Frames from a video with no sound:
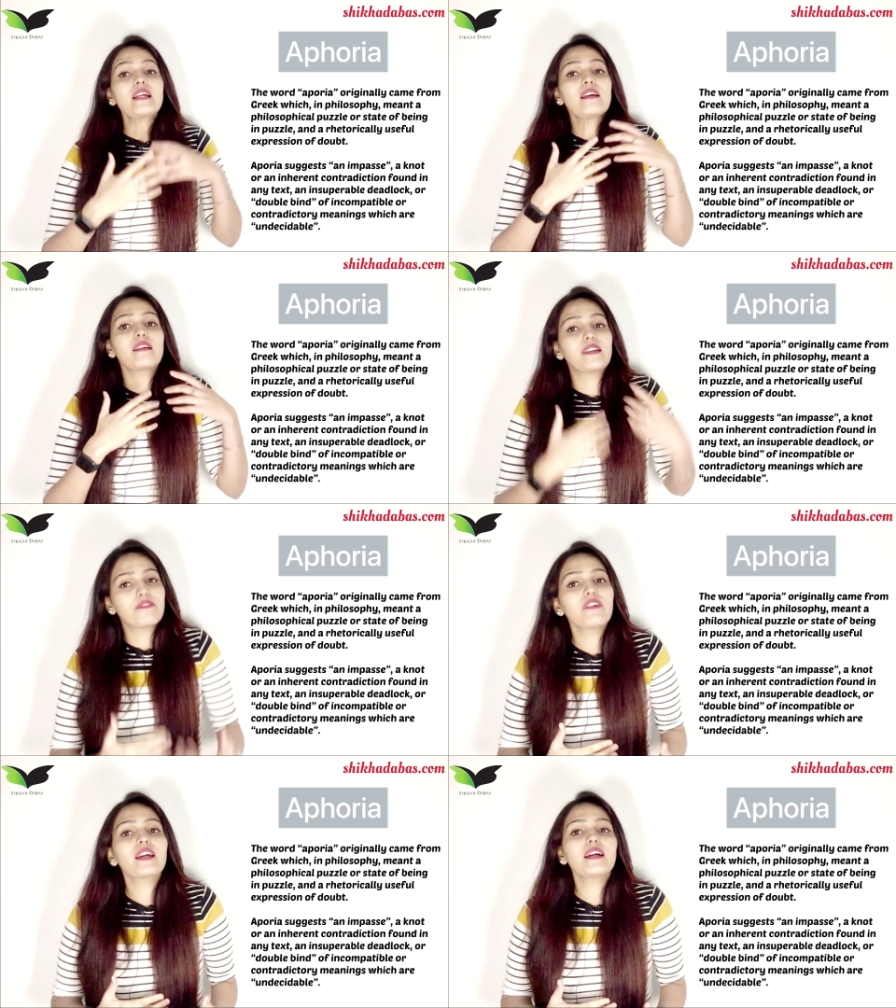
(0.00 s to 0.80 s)

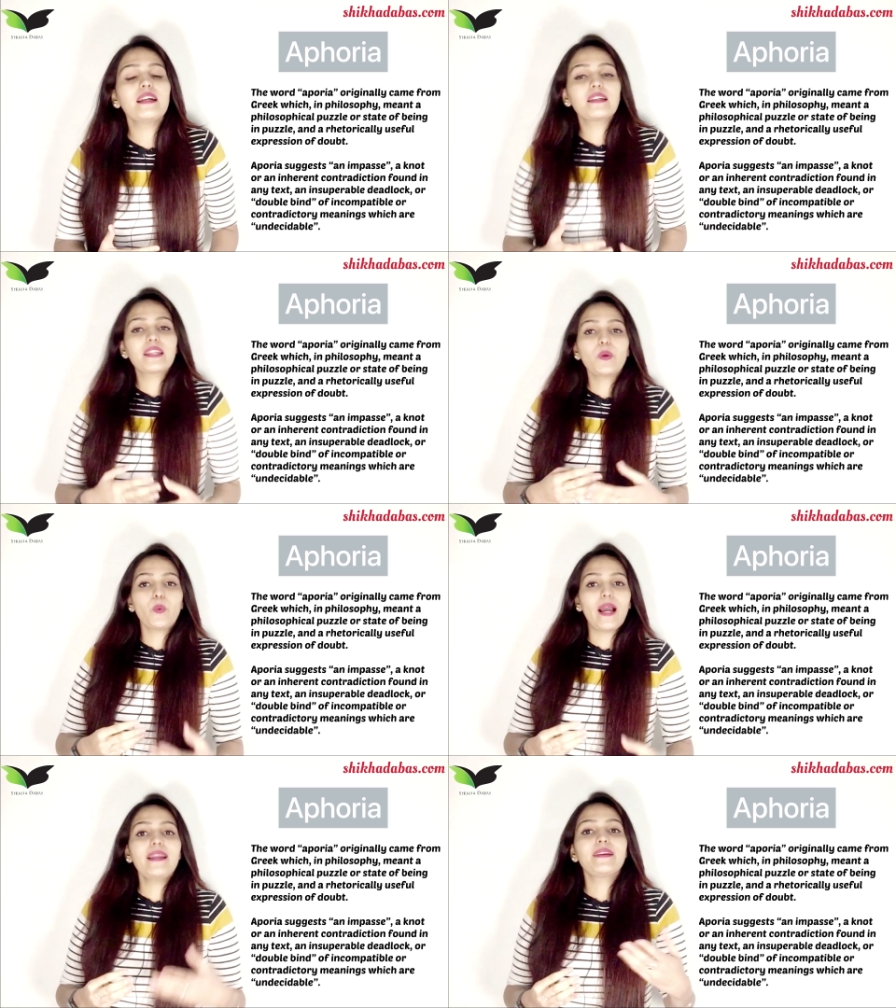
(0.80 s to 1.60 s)
difficulty
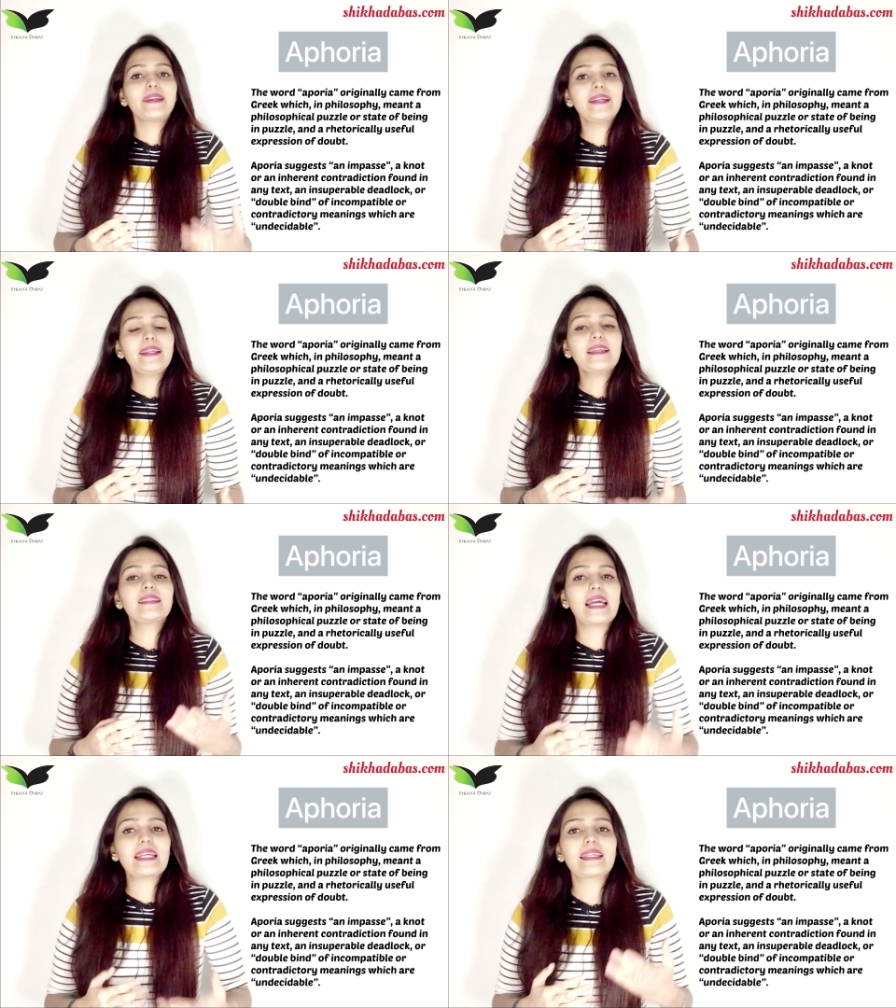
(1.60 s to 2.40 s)
while reading
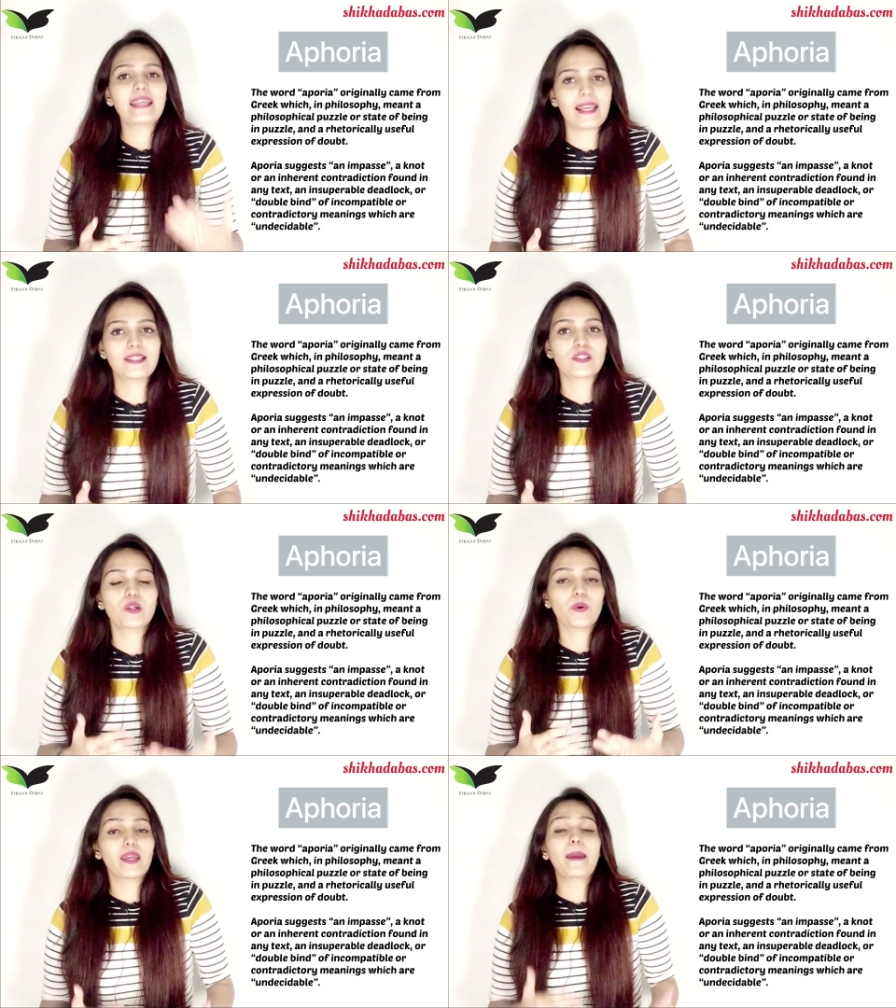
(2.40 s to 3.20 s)
that text
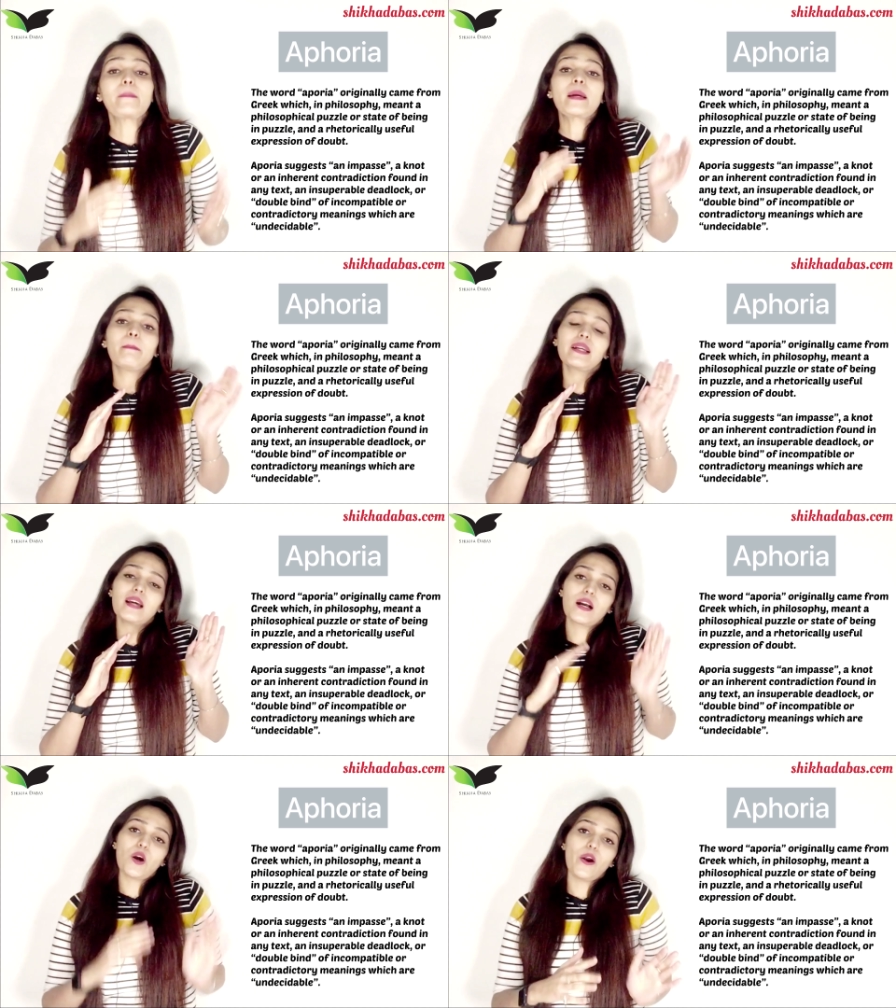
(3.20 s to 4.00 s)
okay but
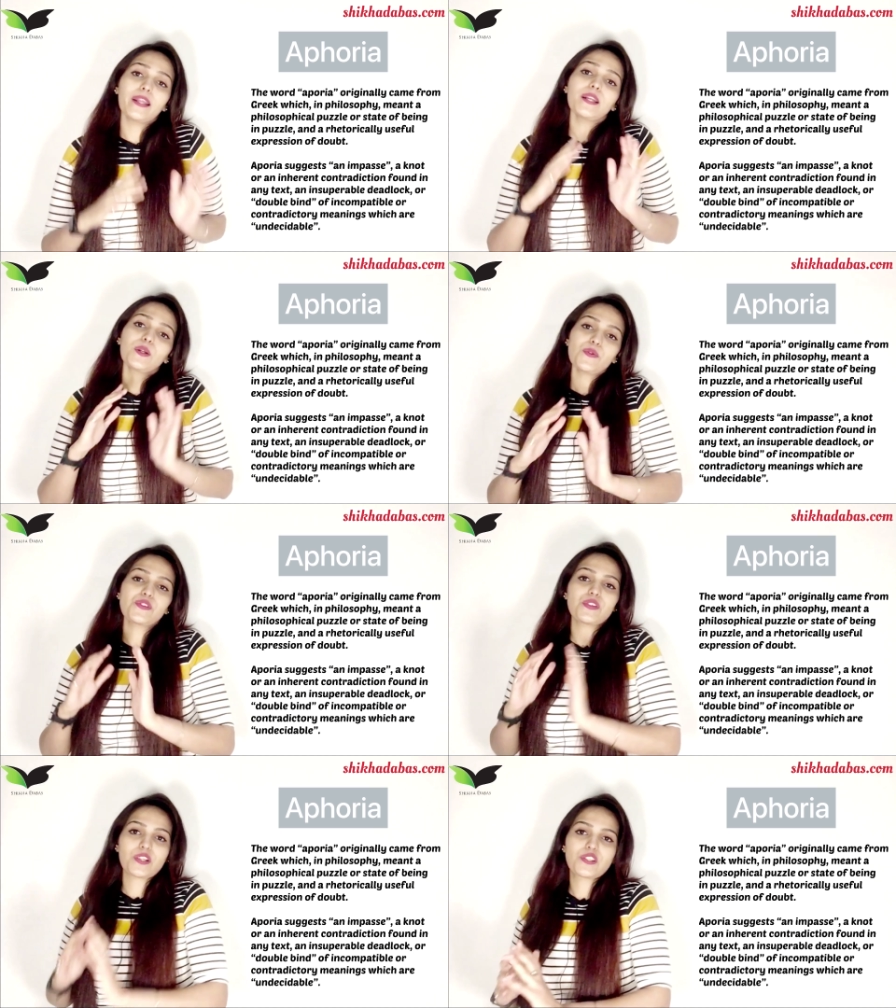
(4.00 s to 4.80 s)
according to
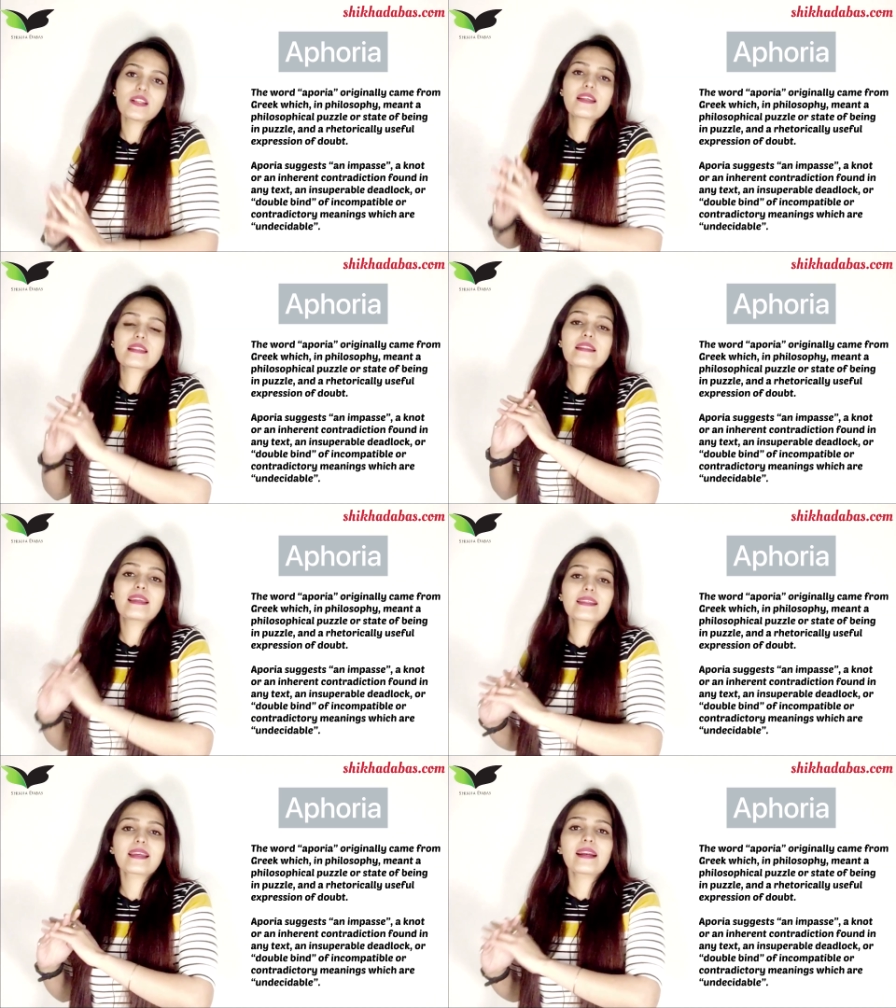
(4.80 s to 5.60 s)
structuralists they
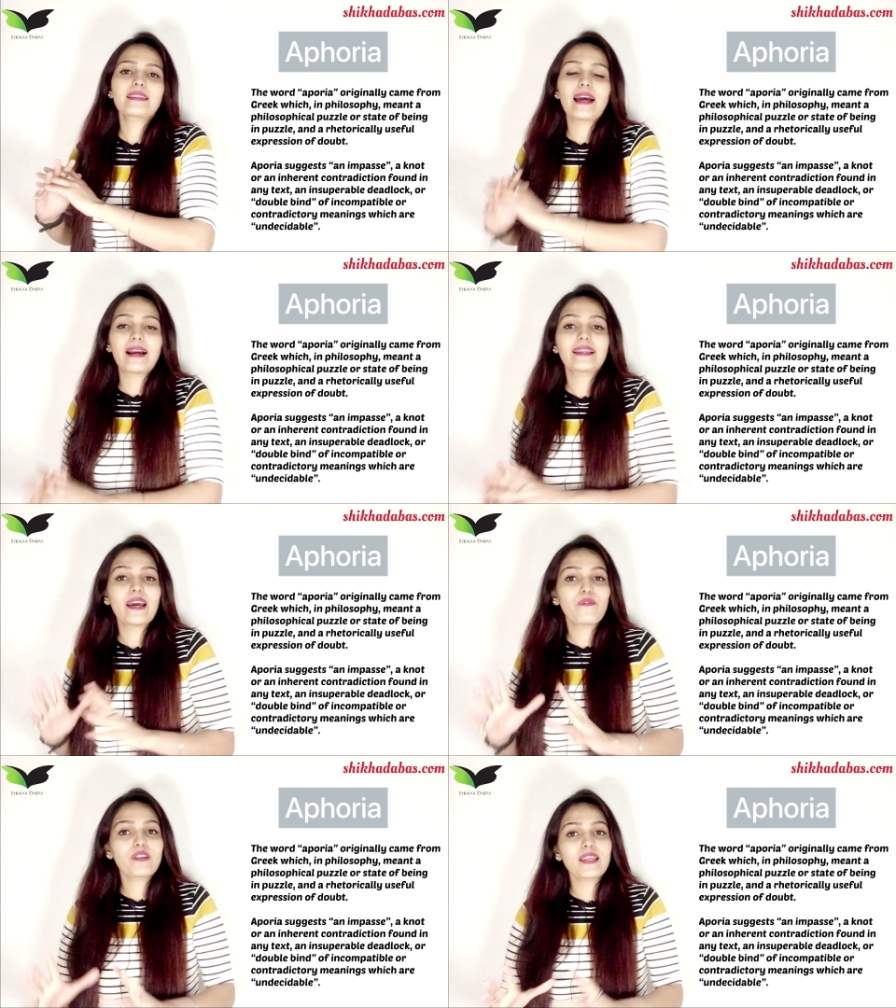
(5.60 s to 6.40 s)
said that
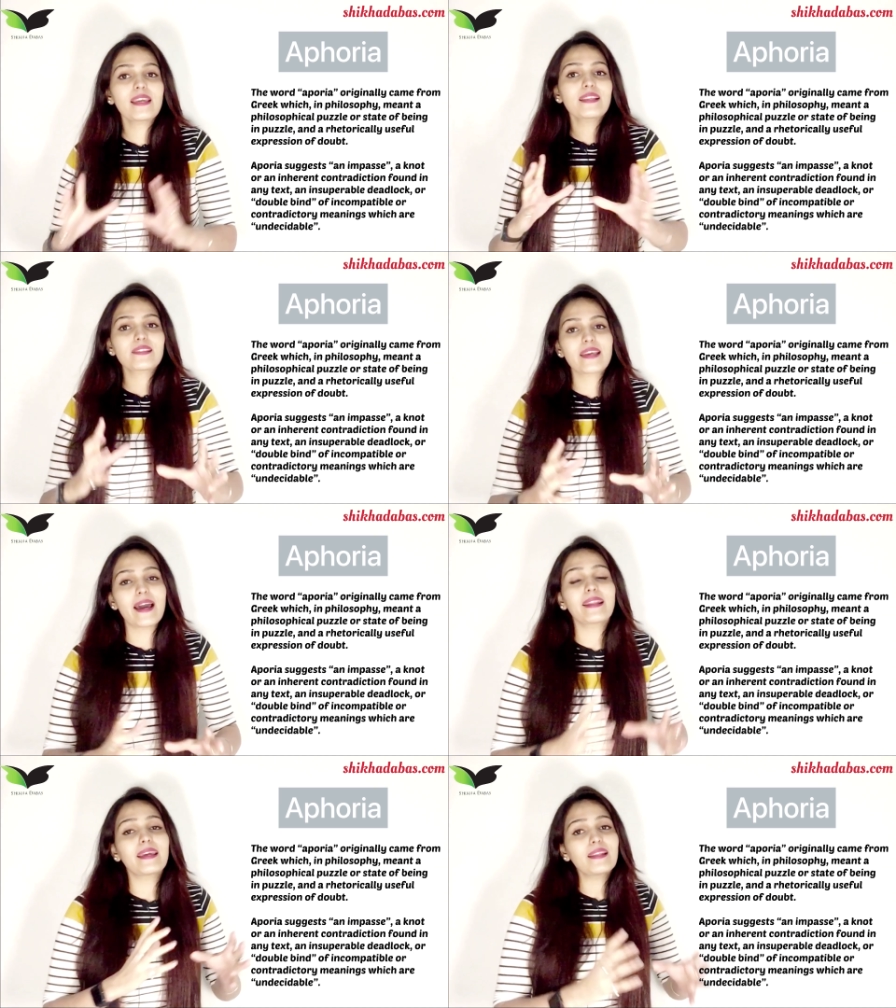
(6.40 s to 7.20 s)
everything is
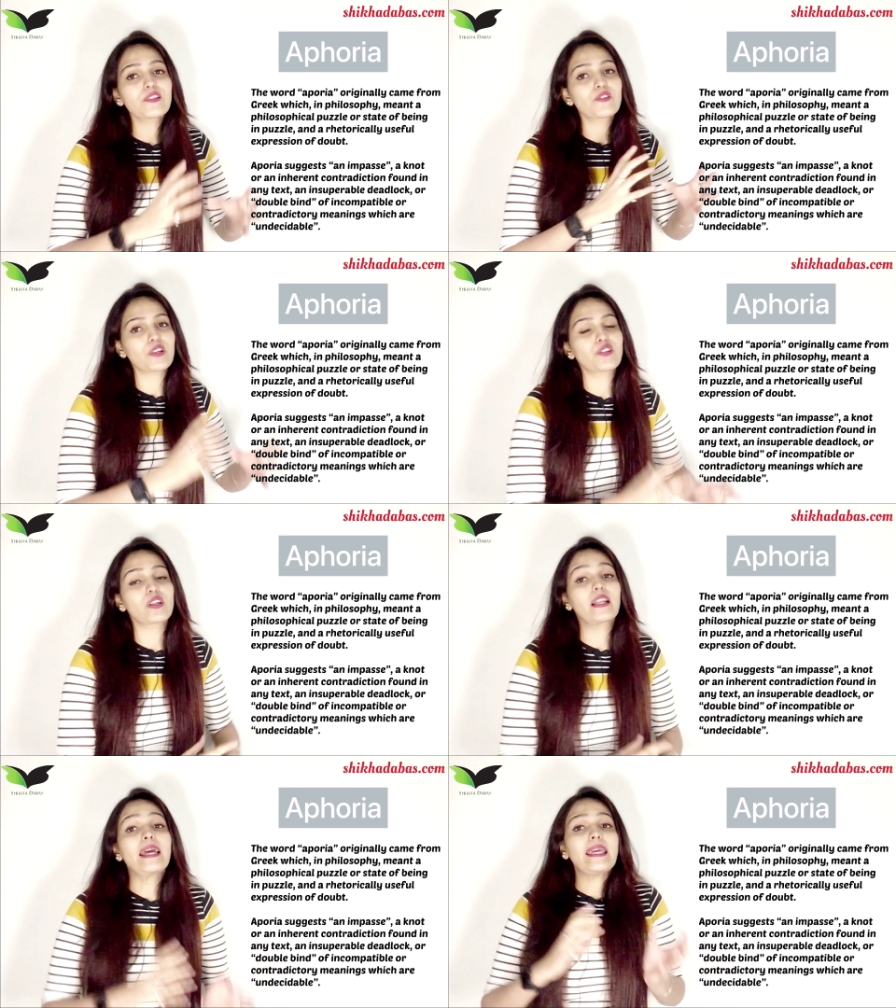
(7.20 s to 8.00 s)
there in structure